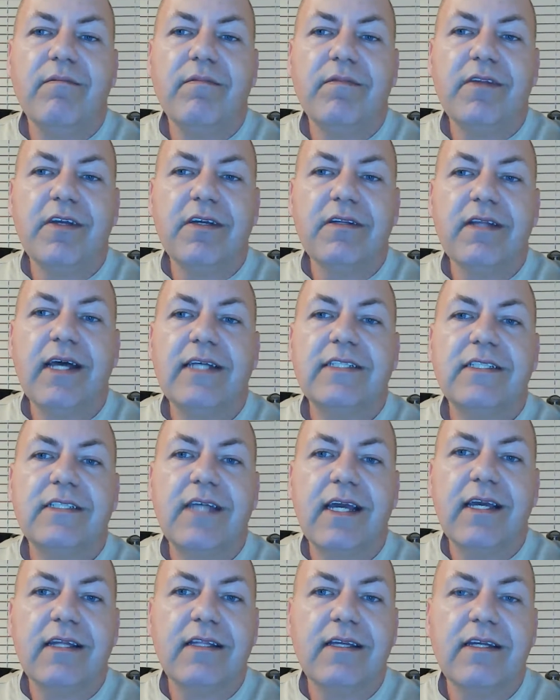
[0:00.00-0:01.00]
you're less
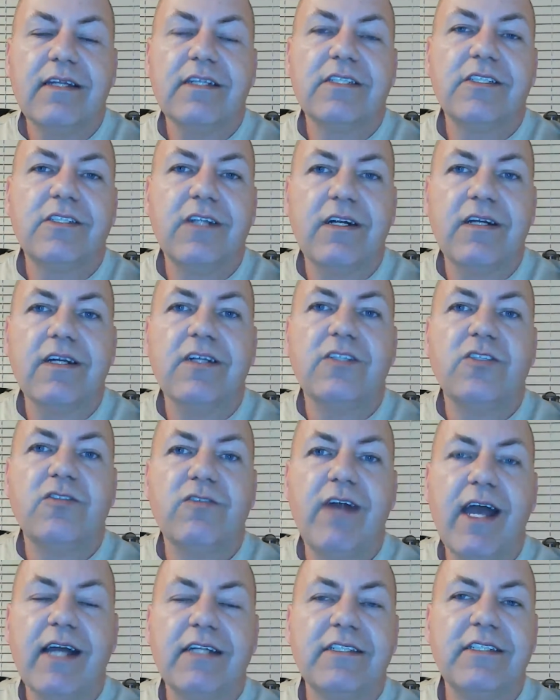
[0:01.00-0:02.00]
likely to start
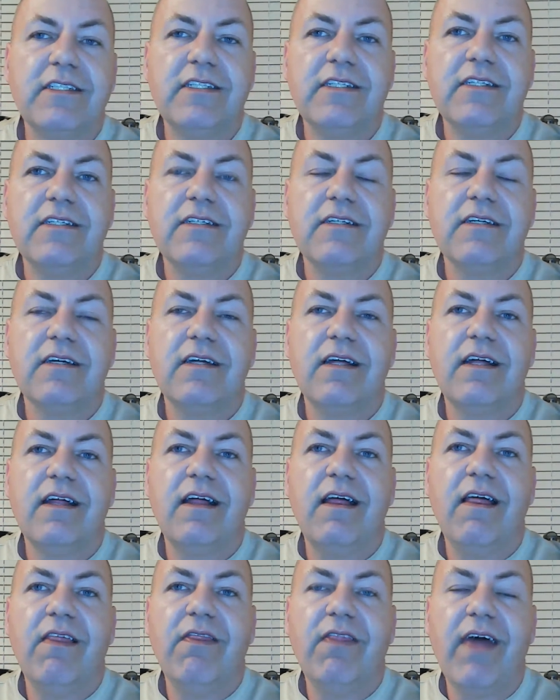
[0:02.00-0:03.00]
attracting
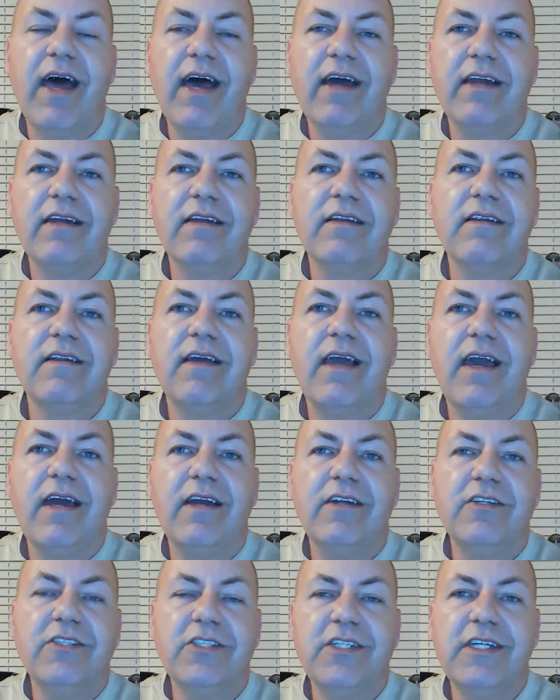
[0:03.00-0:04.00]
that
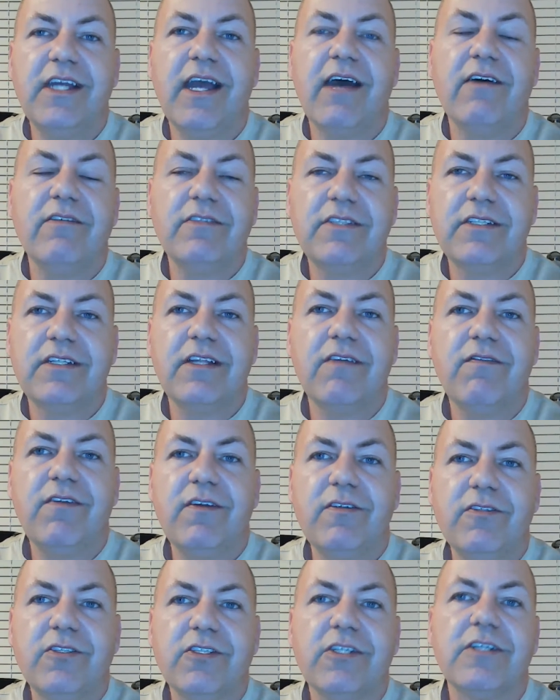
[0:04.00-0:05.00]
energy out into the
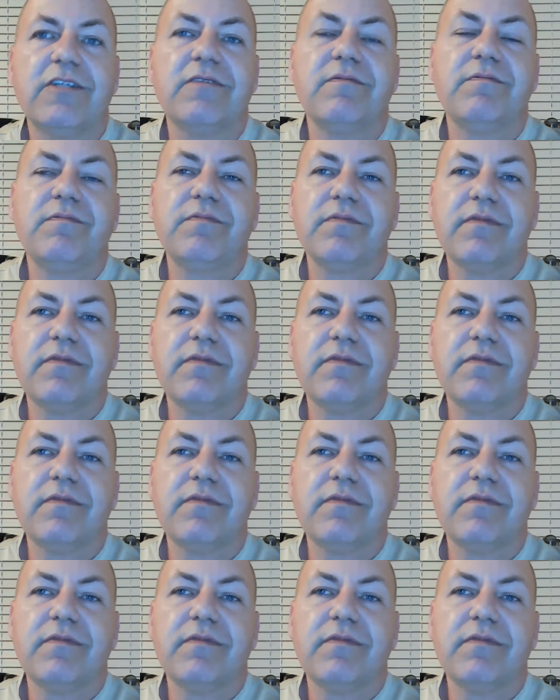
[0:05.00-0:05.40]
future.